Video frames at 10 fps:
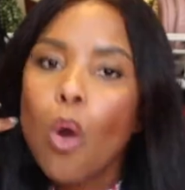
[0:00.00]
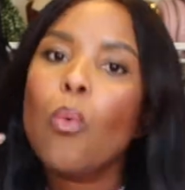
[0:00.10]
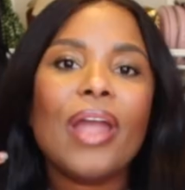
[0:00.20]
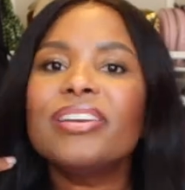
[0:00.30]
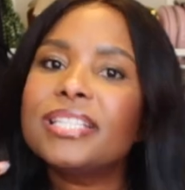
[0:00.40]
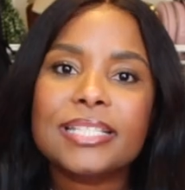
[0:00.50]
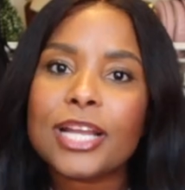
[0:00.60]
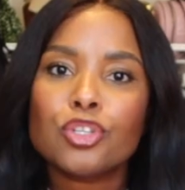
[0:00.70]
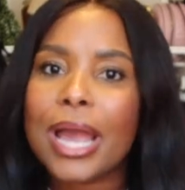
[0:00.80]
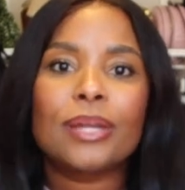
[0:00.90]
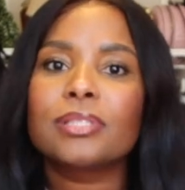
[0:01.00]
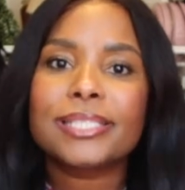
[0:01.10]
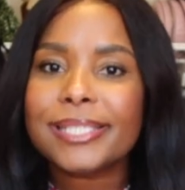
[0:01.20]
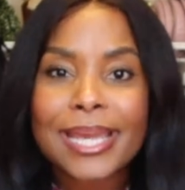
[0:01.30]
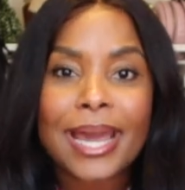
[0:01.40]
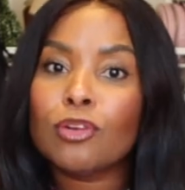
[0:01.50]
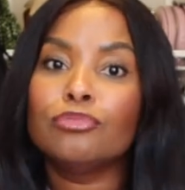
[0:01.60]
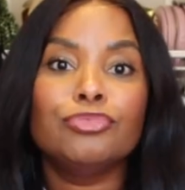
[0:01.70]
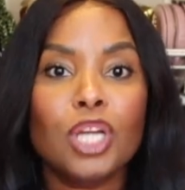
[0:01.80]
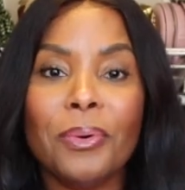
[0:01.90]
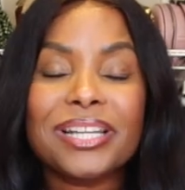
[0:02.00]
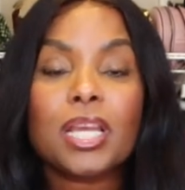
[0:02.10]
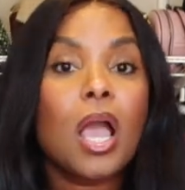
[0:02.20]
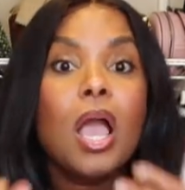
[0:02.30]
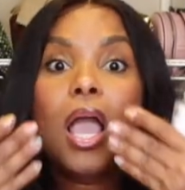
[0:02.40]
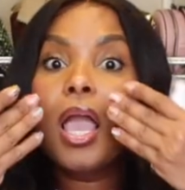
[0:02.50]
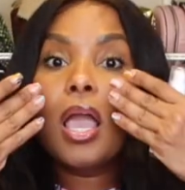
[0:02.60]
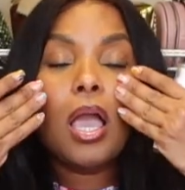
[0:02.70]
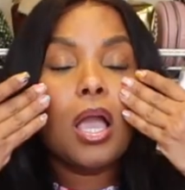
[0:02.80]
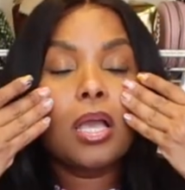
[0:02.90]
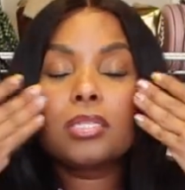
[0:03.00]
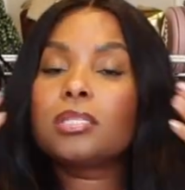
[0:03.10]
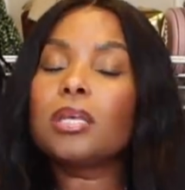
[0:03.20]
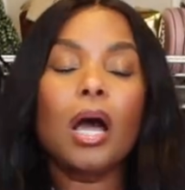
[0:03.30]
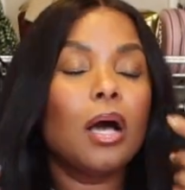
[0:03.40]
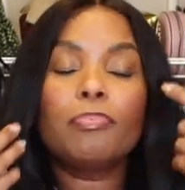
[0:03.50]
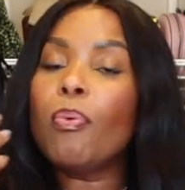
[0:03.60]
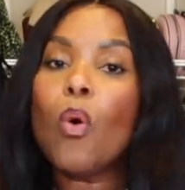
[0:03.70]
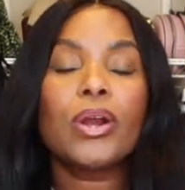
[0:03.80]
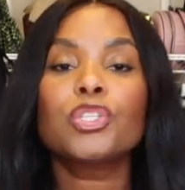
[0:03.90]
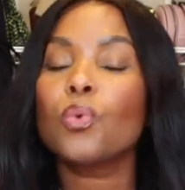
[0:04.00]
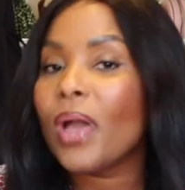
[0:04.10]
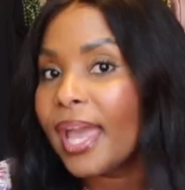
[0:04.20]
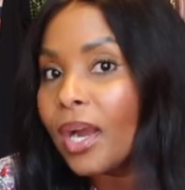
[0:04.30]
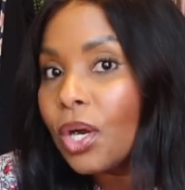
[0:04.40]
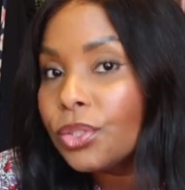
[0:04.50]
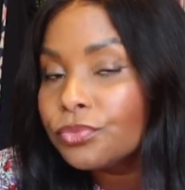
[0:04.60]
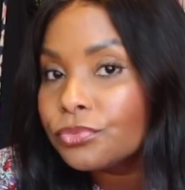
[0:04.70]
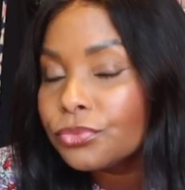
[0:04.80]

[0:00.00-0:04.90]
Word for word: Where is the texture? I don't see it. I don't know it. Pores wear.